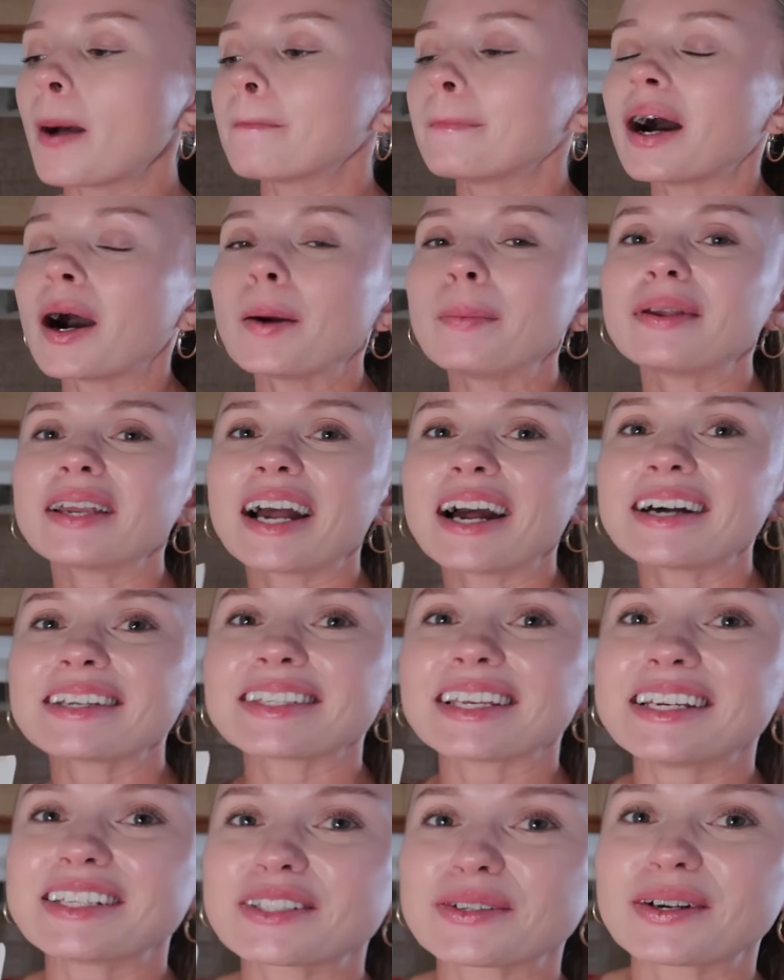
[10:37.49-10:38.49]
But I hope you
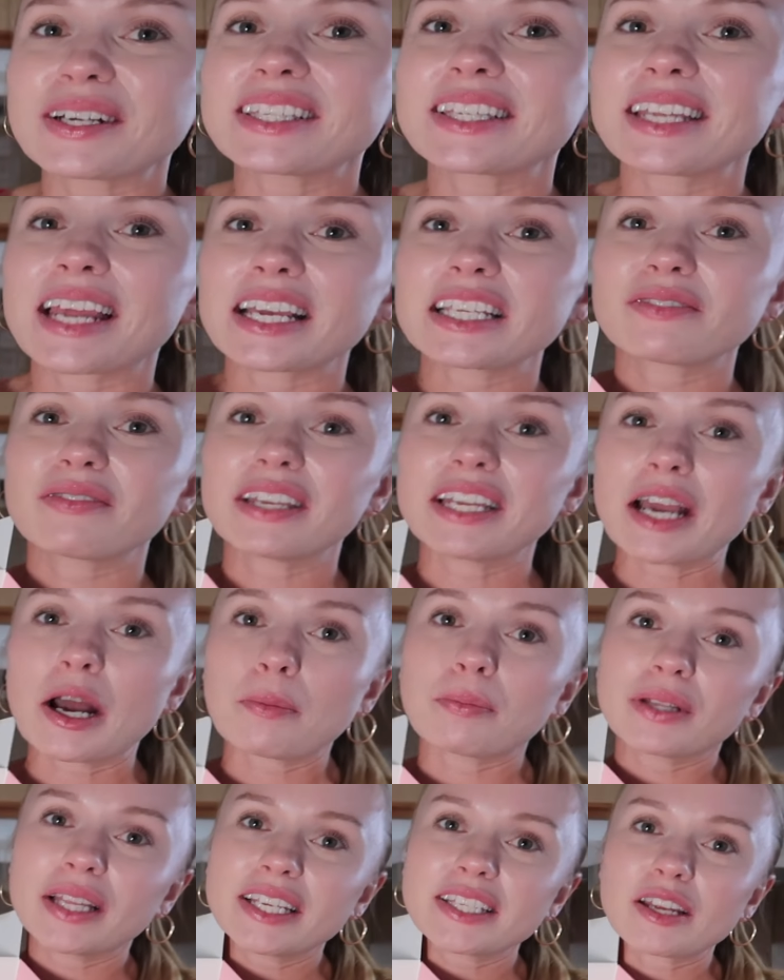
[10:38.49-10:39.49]
guys enjoyed today's
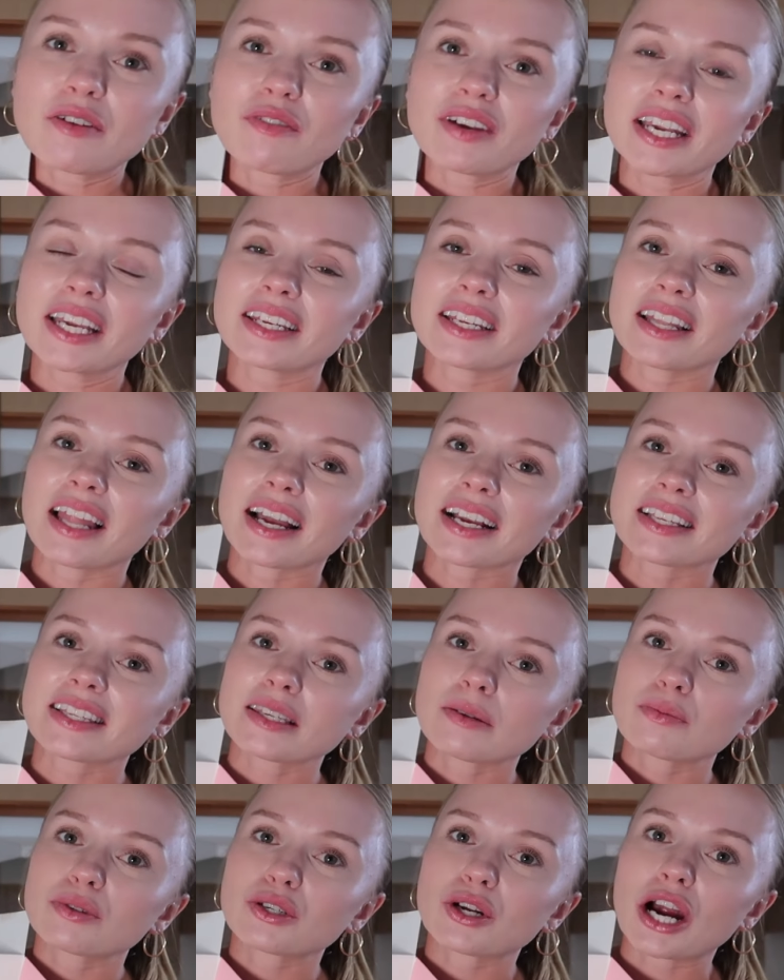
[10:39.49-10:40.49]
video. Please don't forget to like and
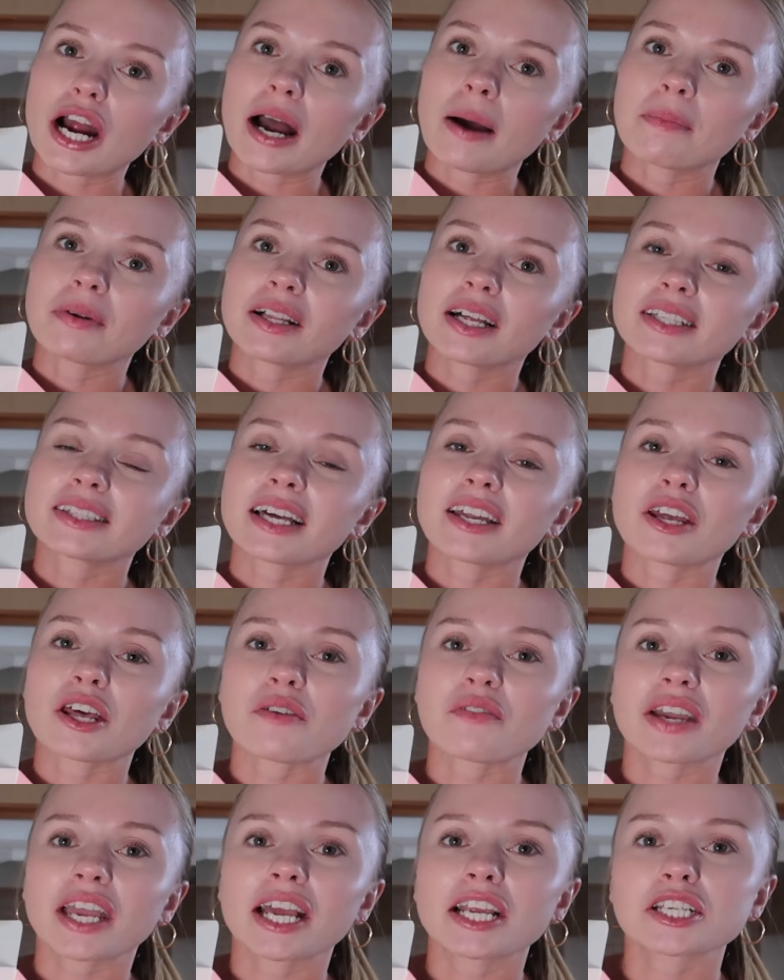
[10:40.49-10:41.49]
subscribe. Click that
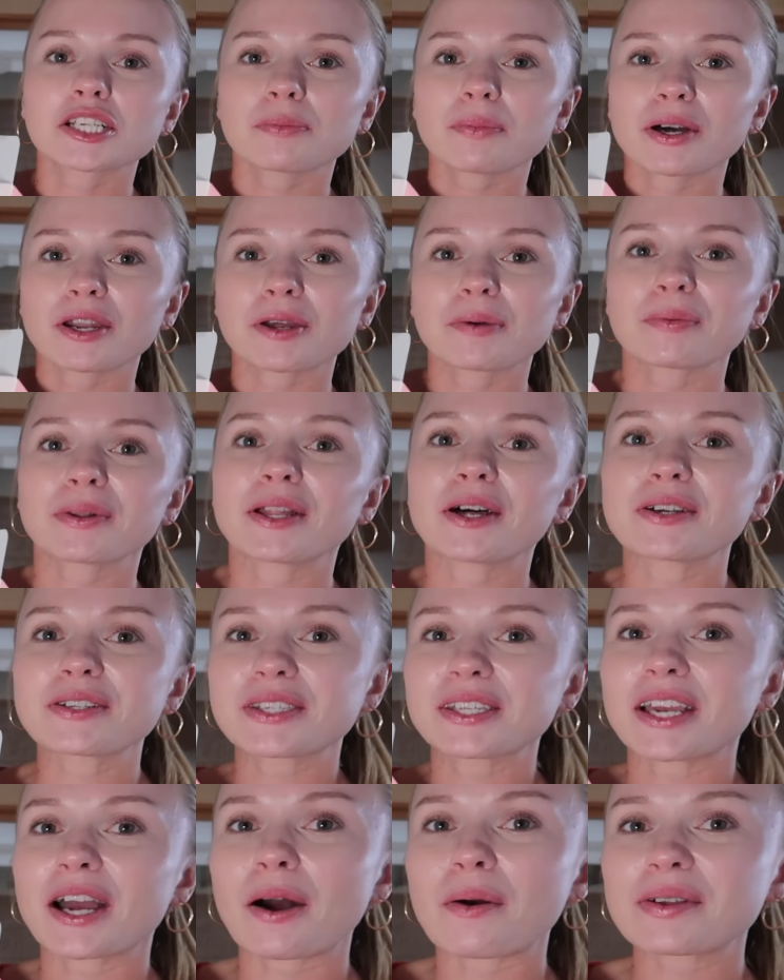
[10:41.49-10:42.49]
notification button below
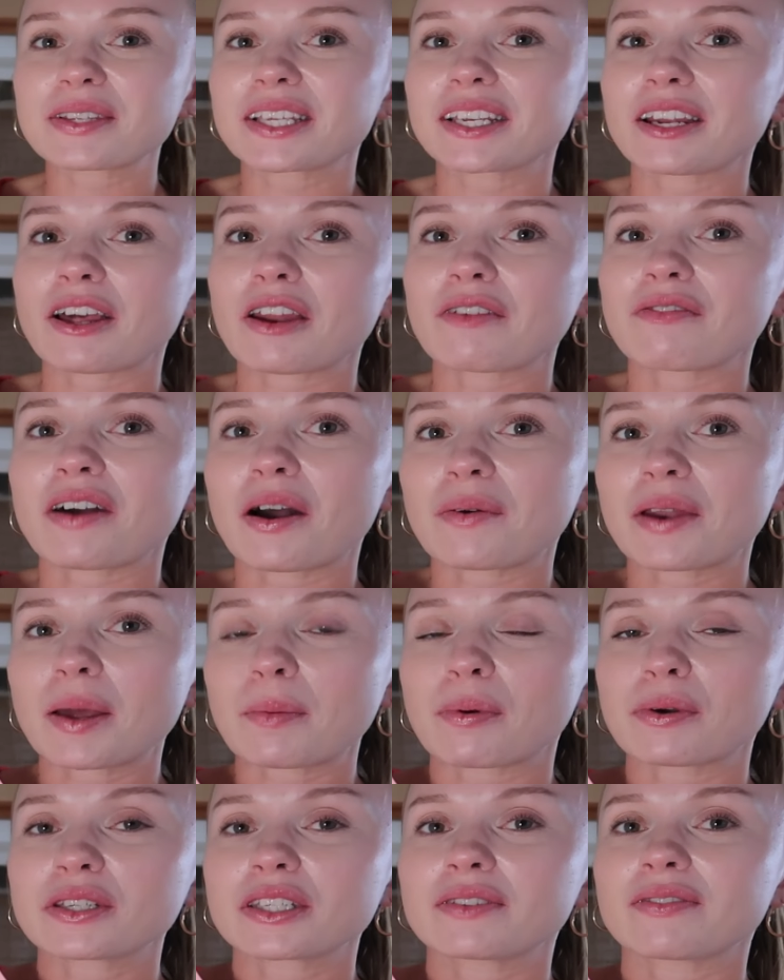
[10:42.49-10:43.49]
so you always get notified when
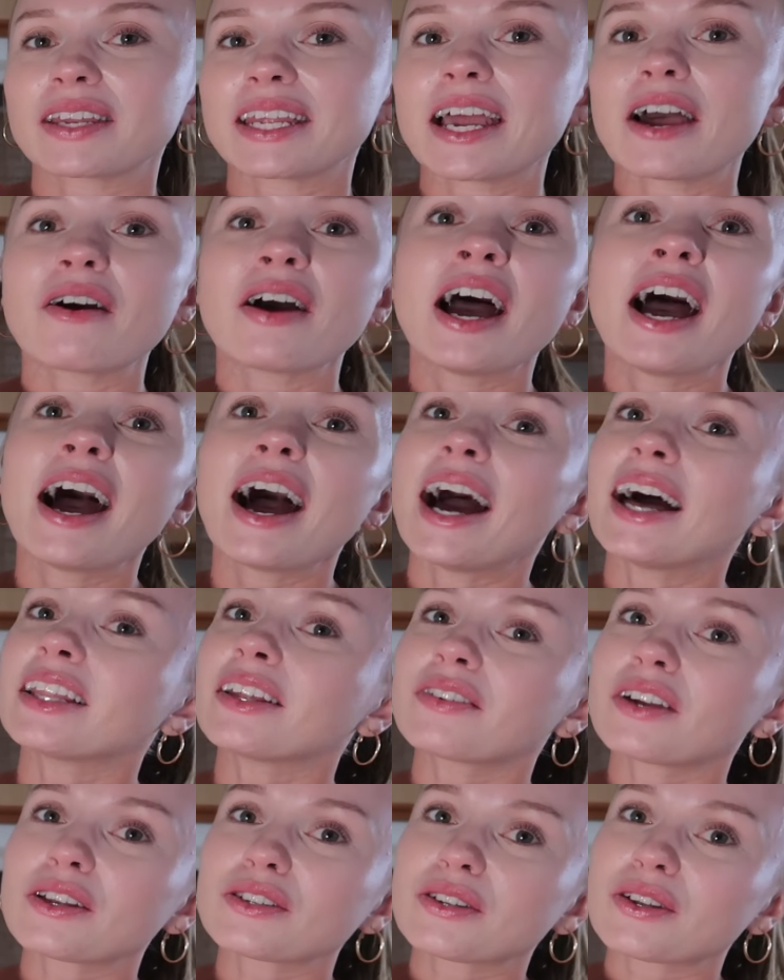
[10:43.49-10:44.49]
I post a video. I
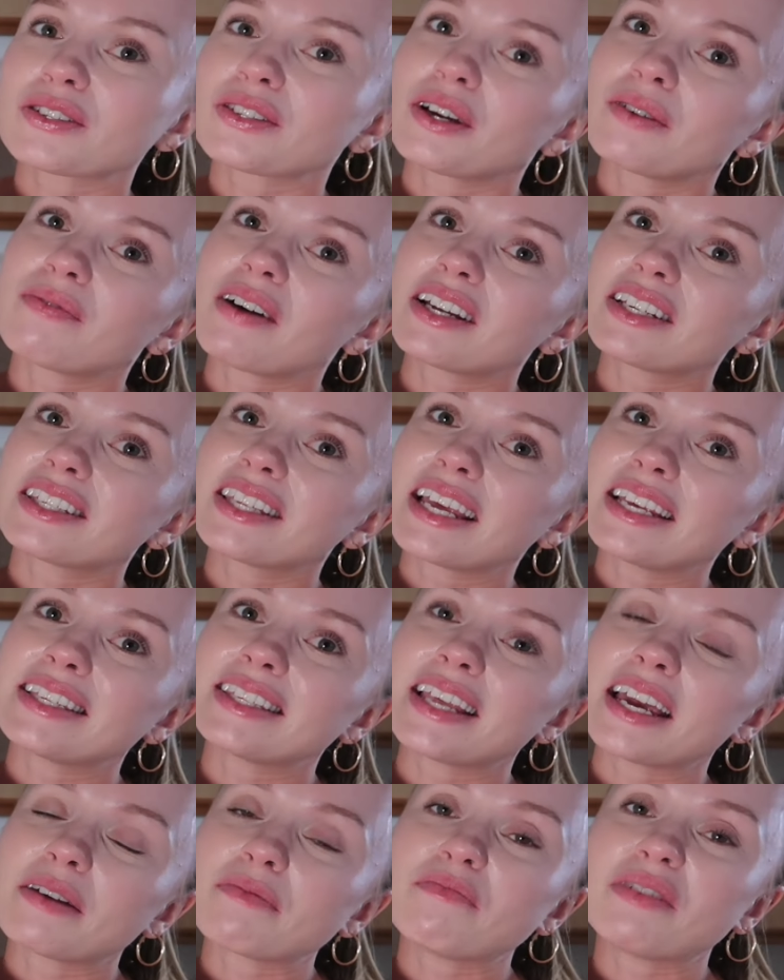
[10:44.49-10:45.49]
love y'all so, so much. Stay
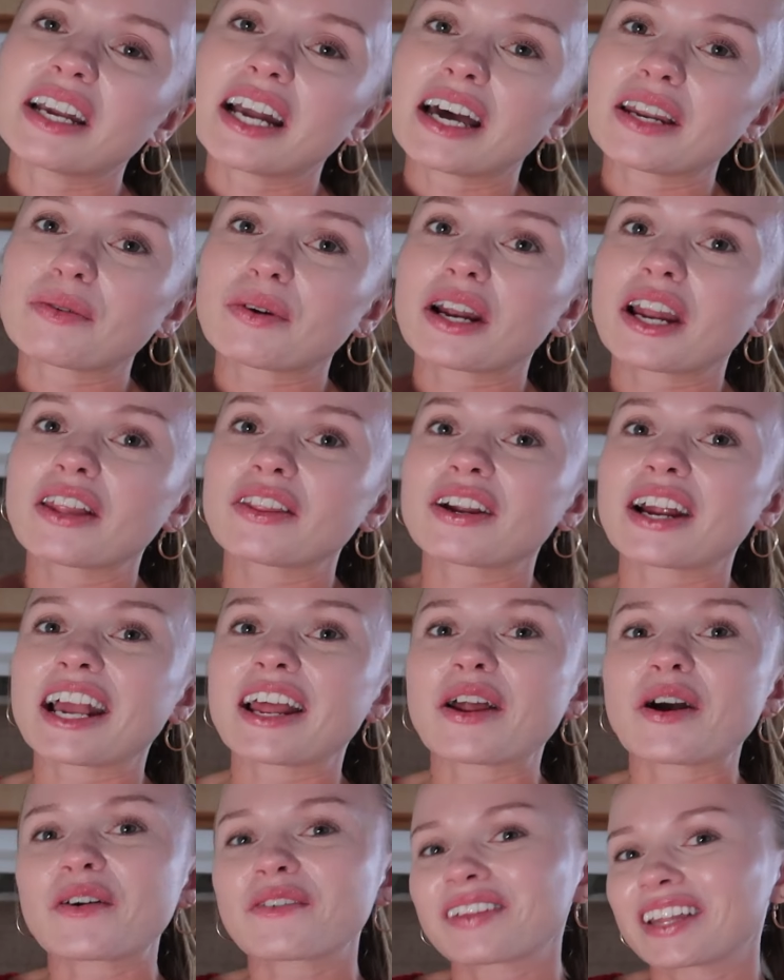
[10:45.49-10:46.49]
safe, be kind to one another,
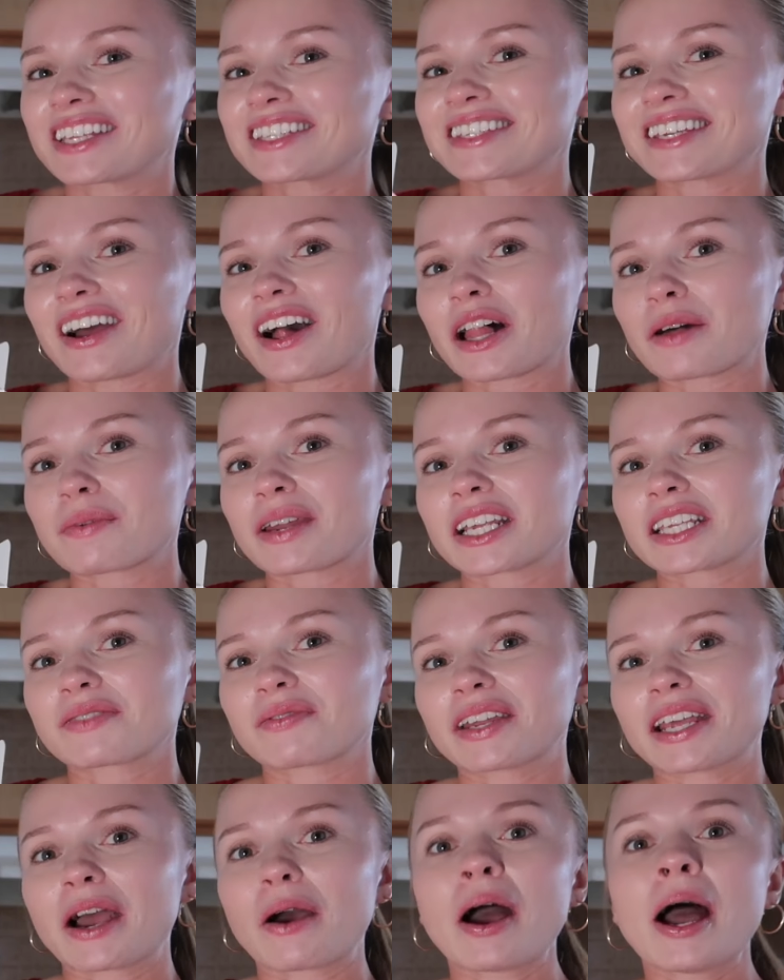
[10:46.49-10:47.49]
and hopefully I see y'all in the next
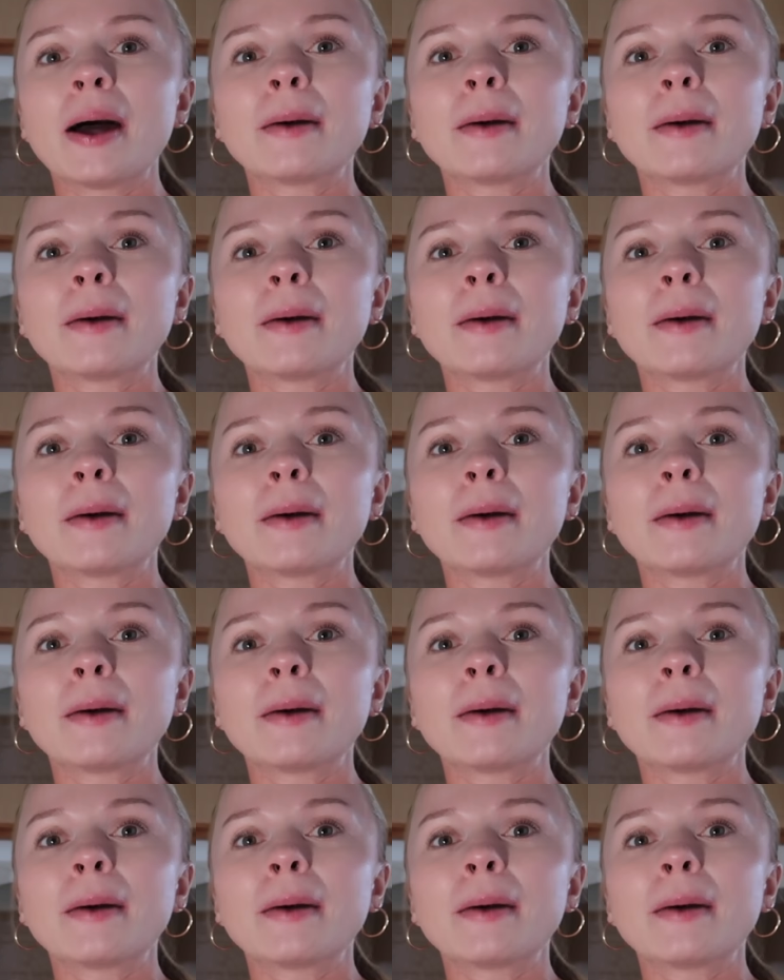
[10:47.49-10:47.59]
video.